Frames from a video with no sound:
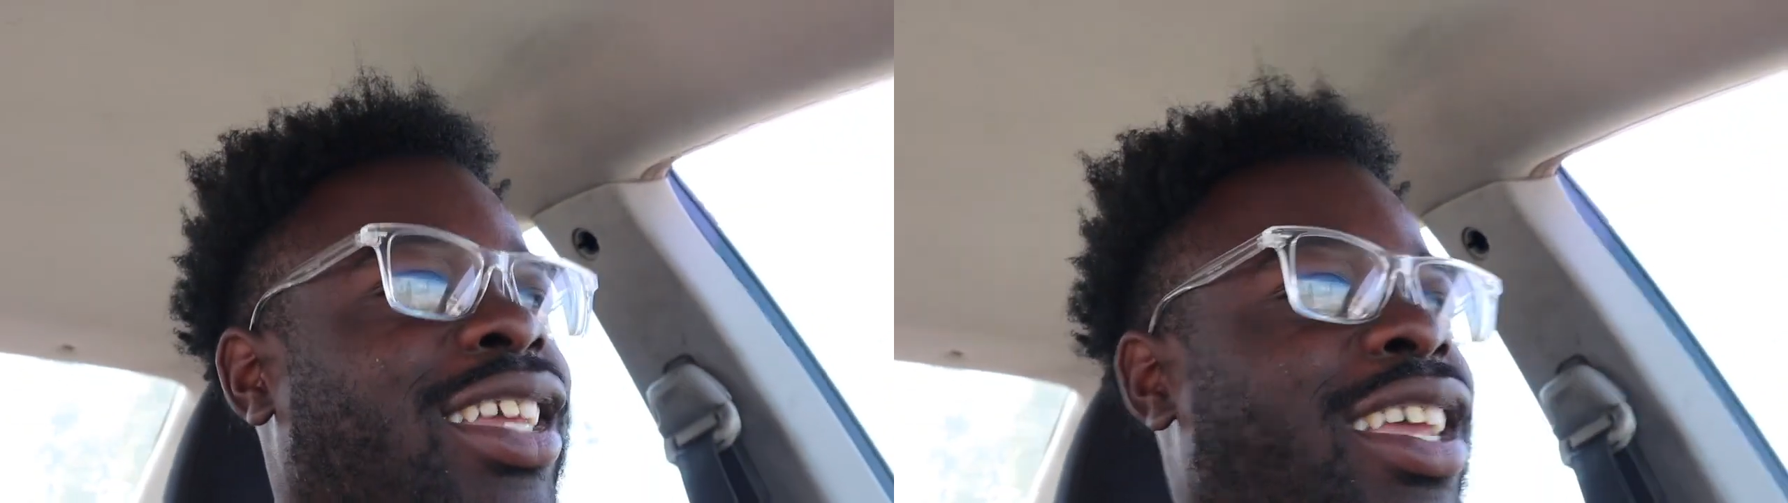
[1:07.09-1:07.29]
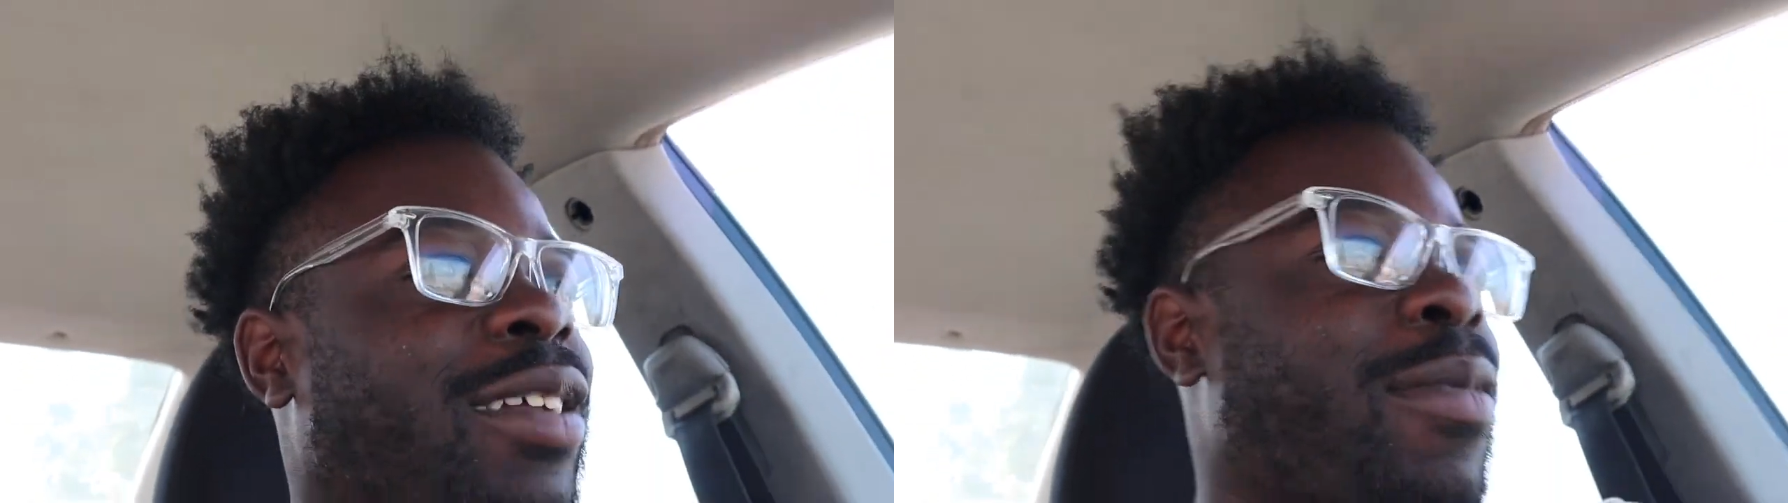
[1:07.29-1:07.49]

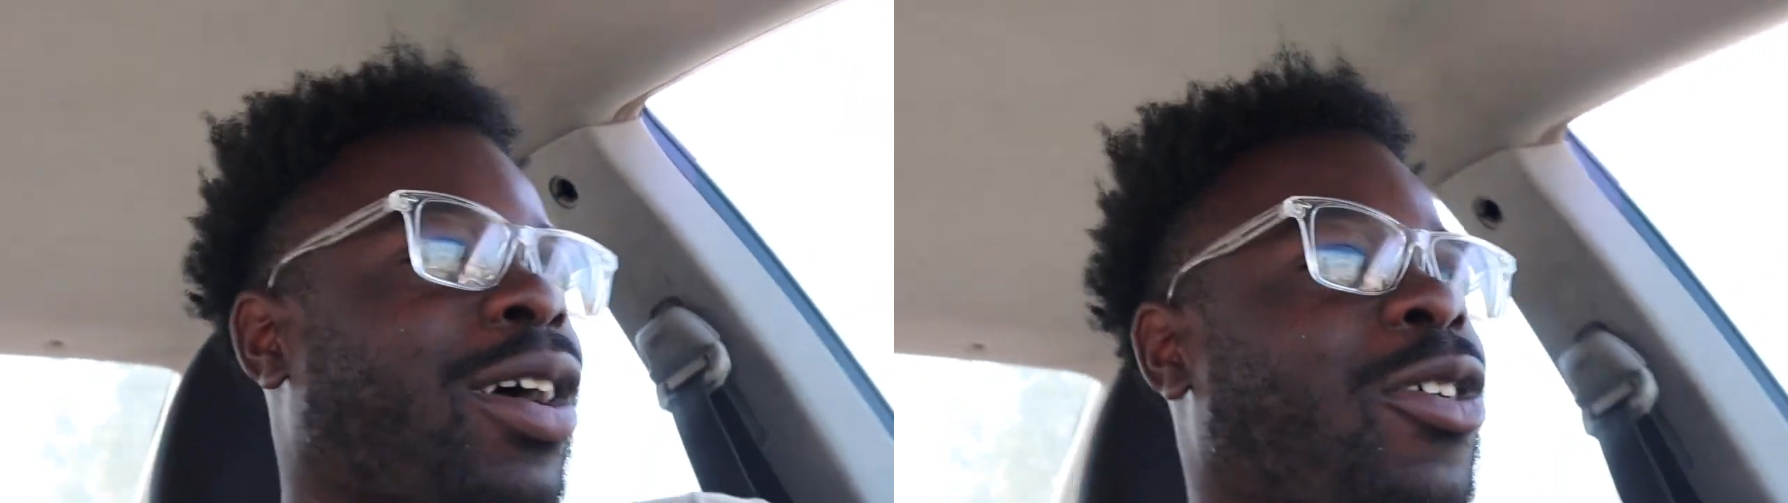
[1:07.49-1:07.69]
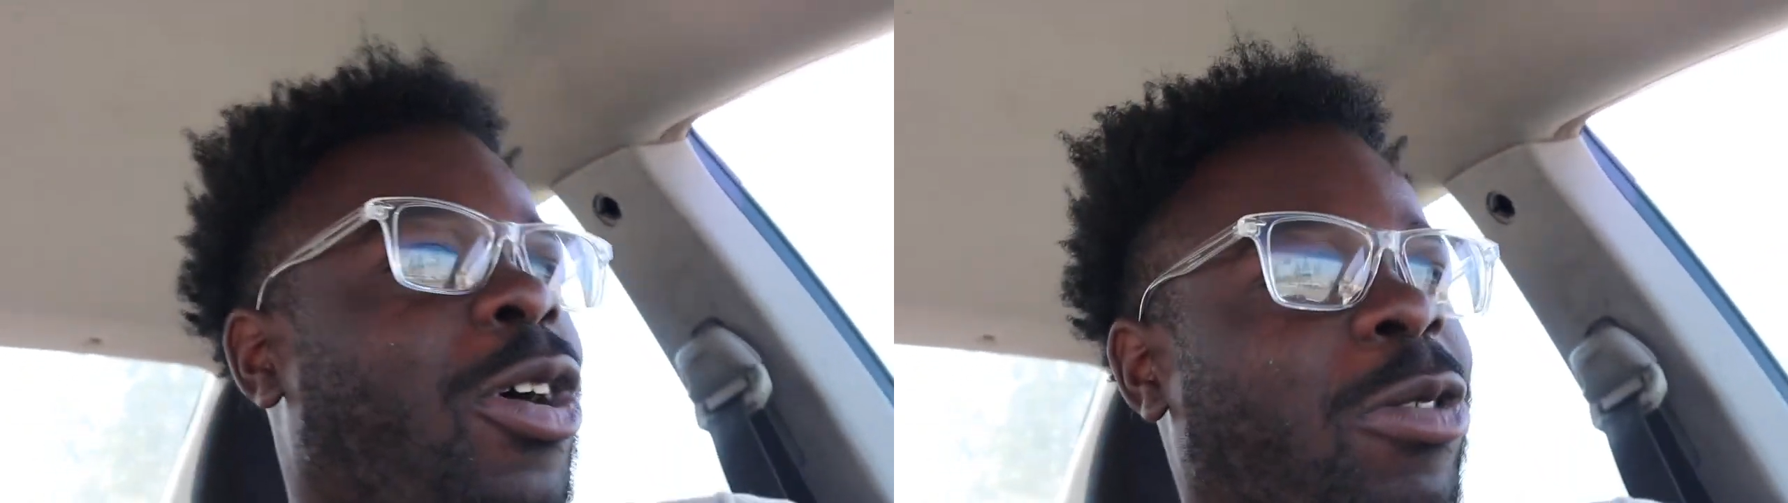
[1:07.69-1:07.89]
getting
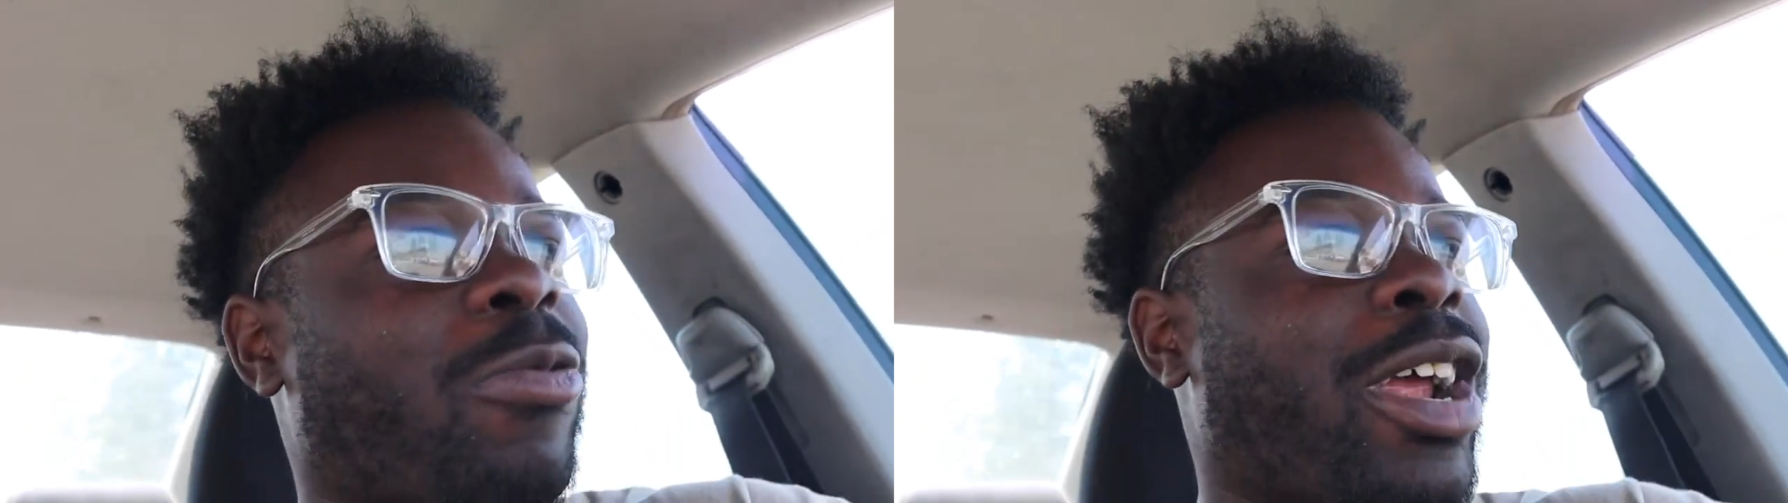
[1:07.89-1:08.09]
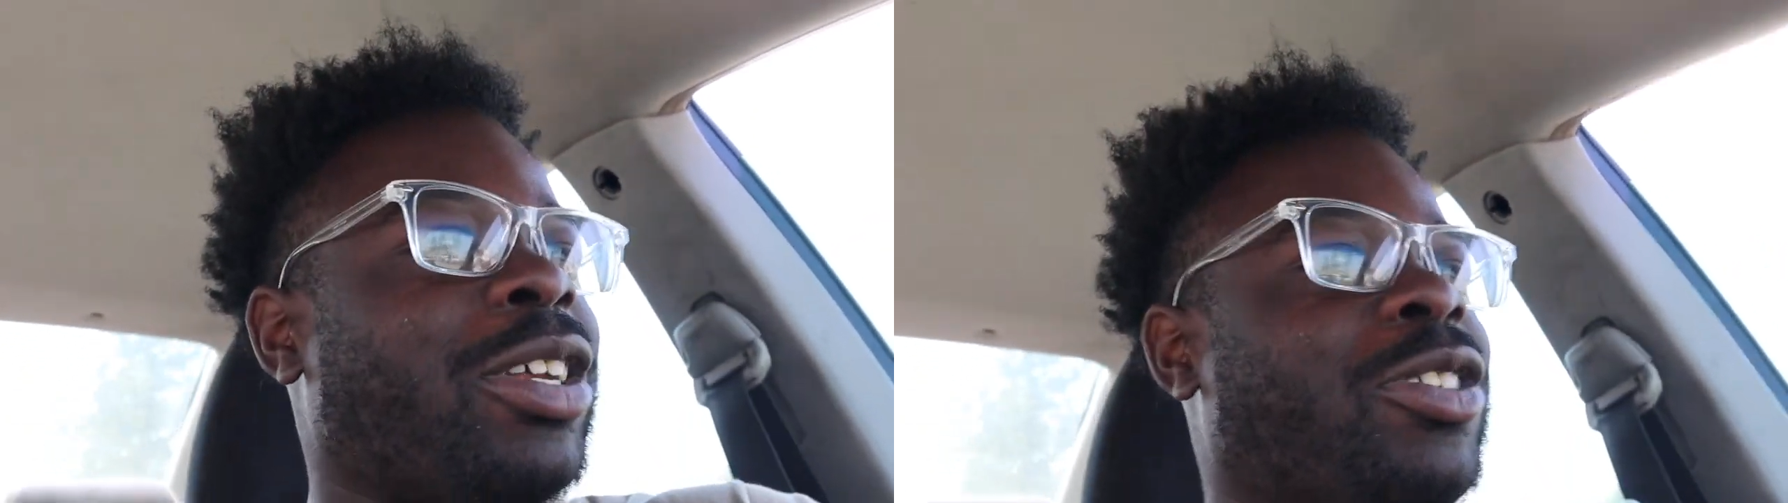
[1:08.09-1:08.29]
my car
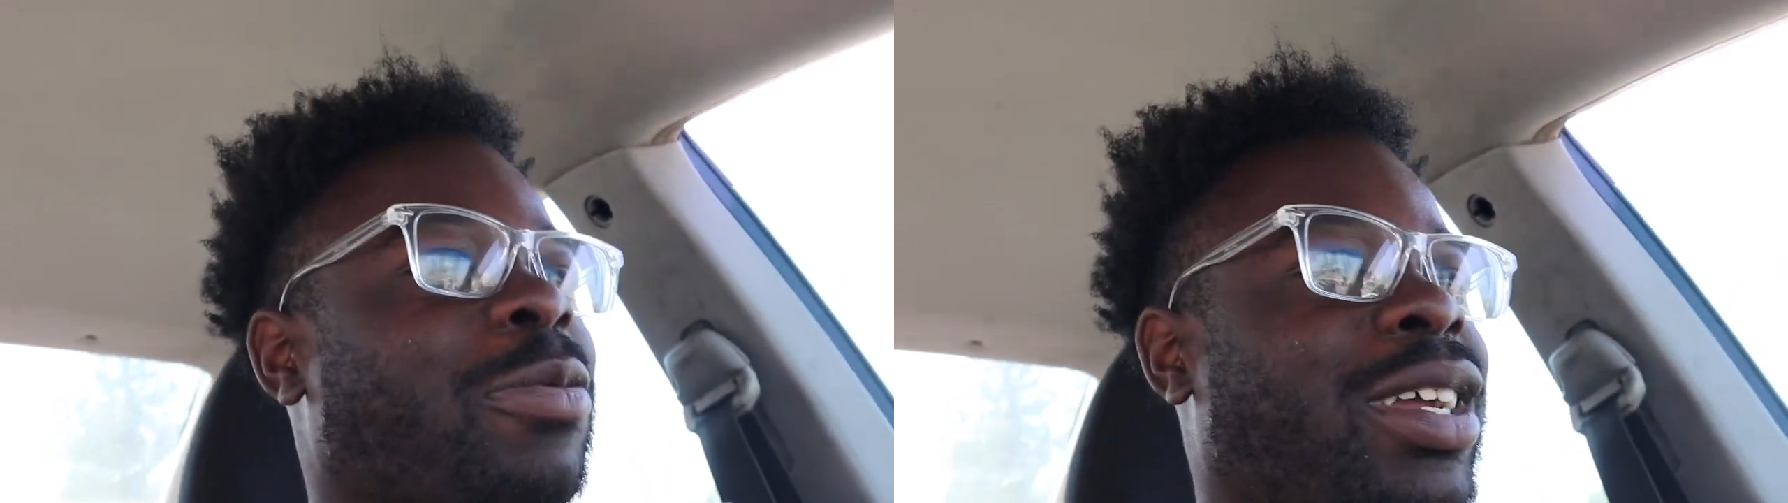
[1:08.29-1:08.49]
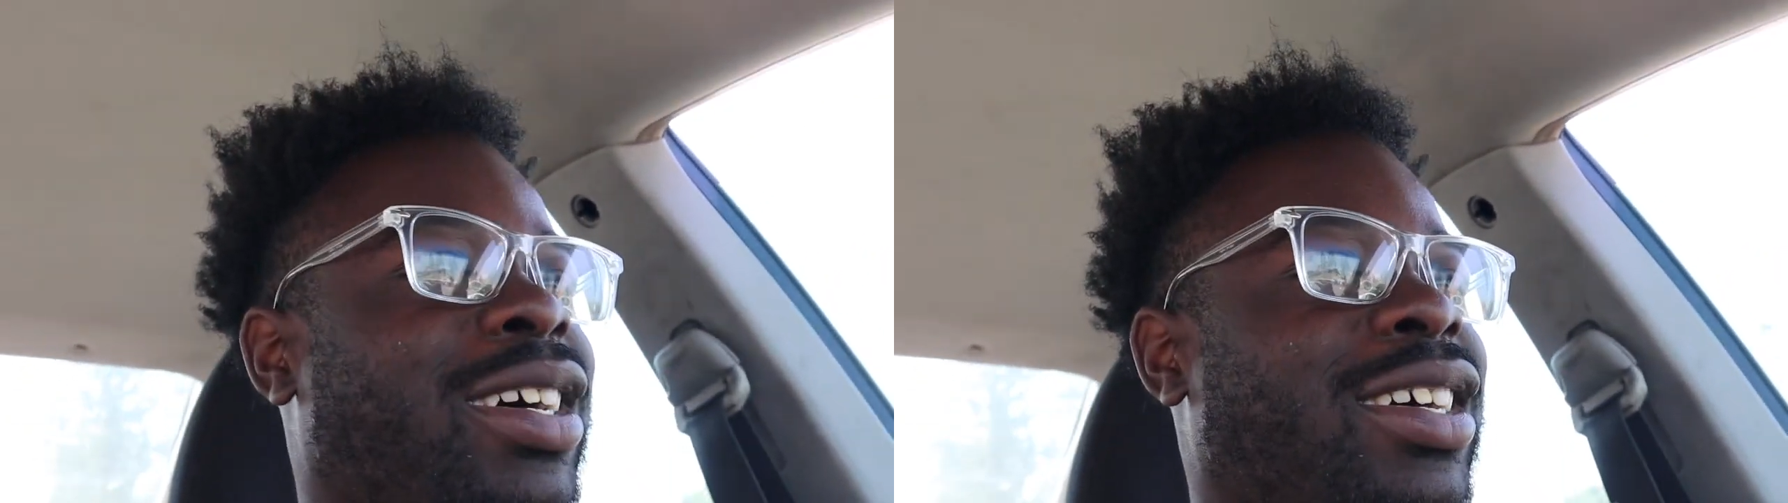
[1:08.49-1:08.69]

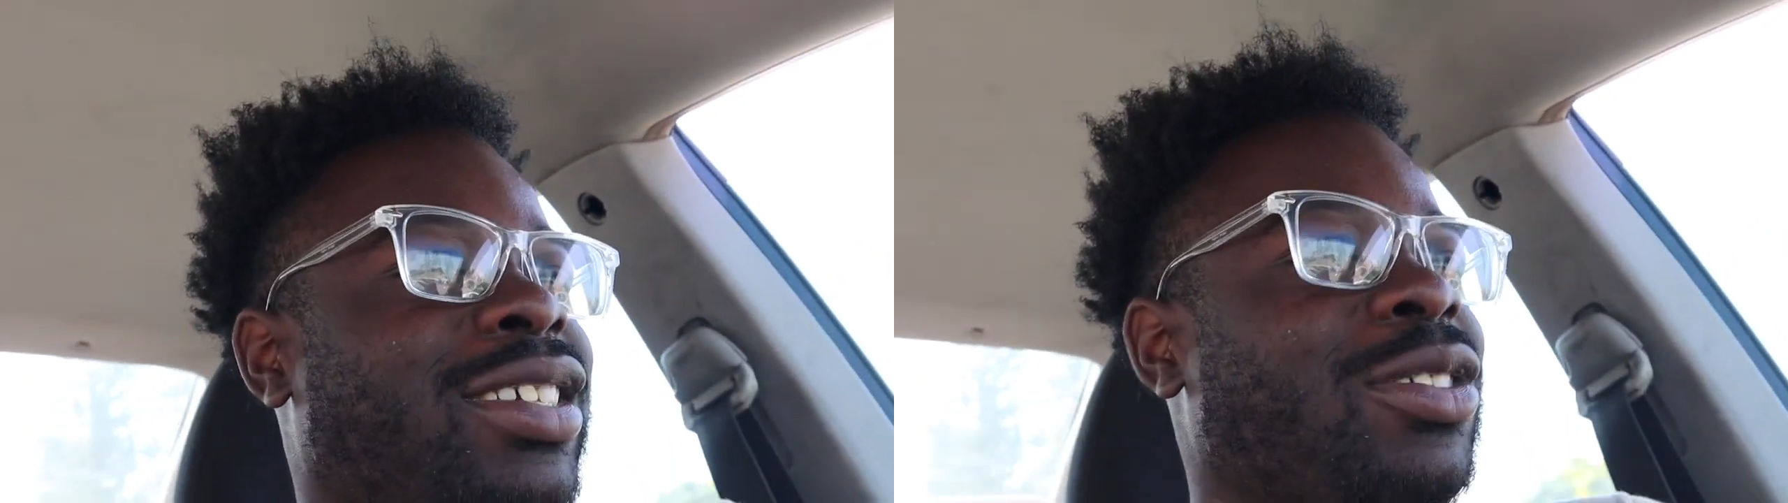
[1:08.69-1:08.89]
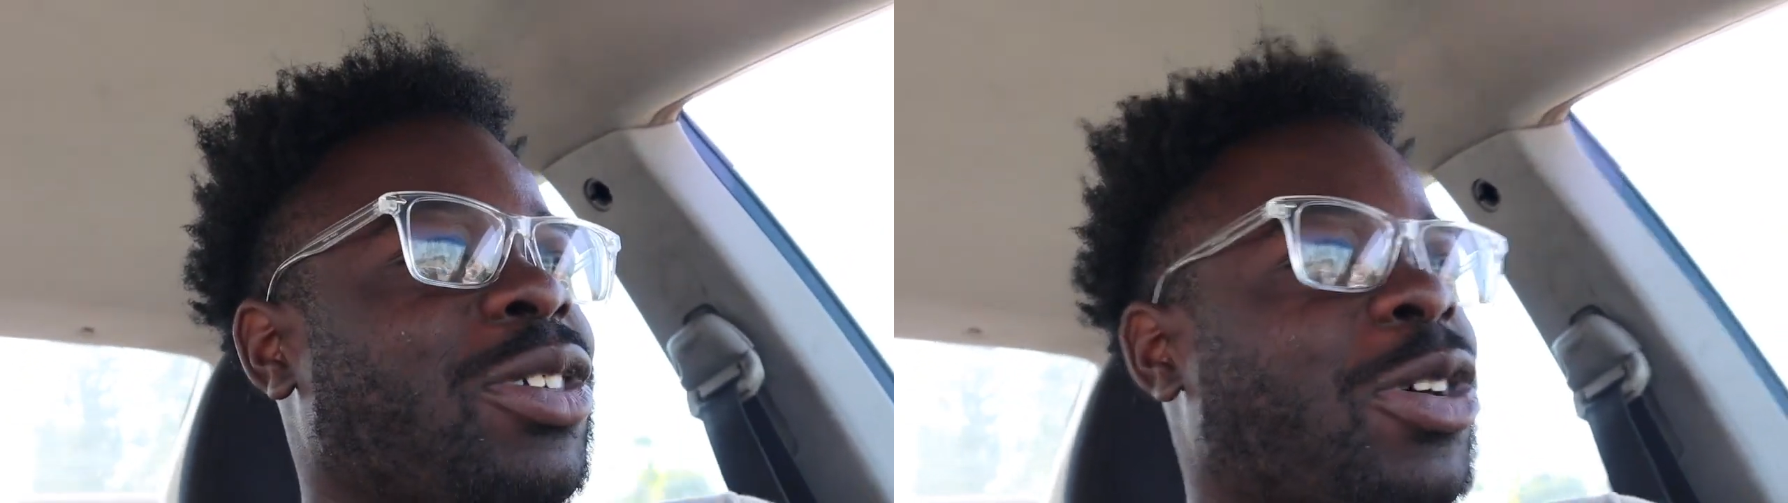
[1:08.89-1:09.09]
registered
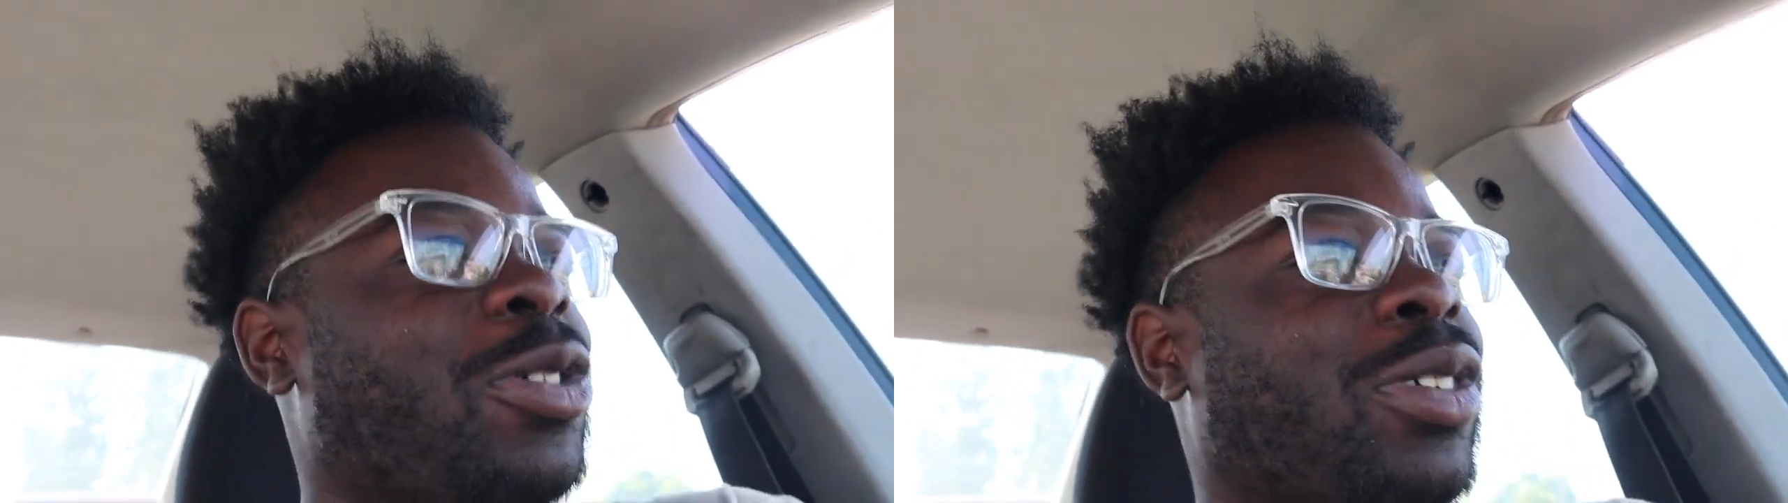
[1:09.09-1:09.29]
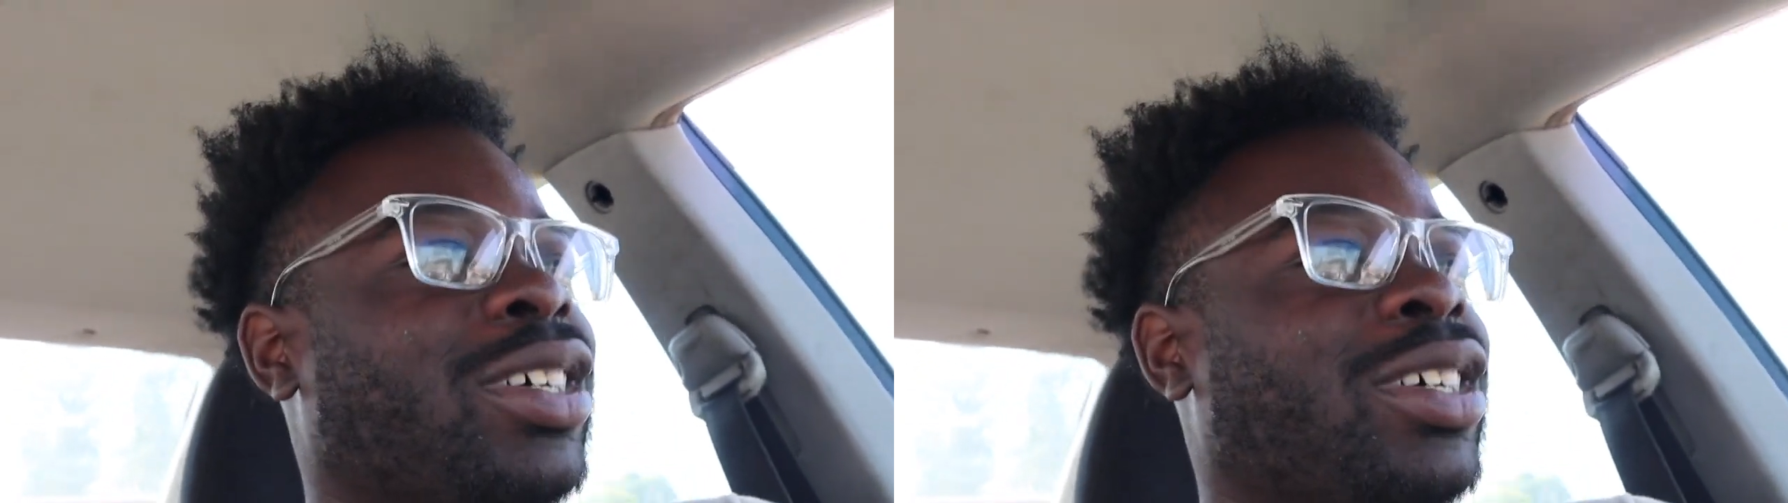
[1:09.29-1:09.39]
because, you know,